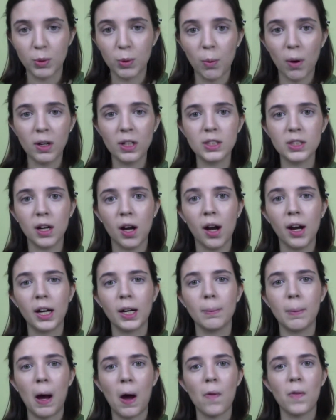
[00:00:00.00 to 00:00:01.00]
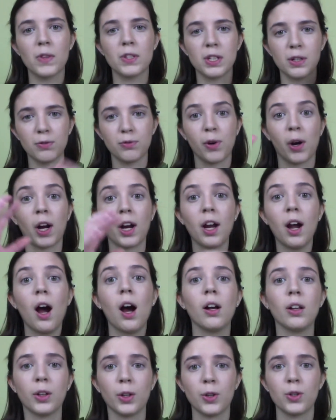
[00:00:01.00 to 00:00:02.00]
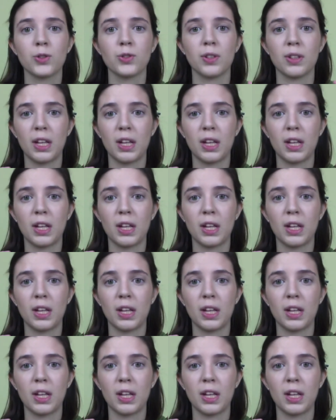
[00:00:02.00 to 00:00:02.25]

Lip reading: we want to talk about the different colors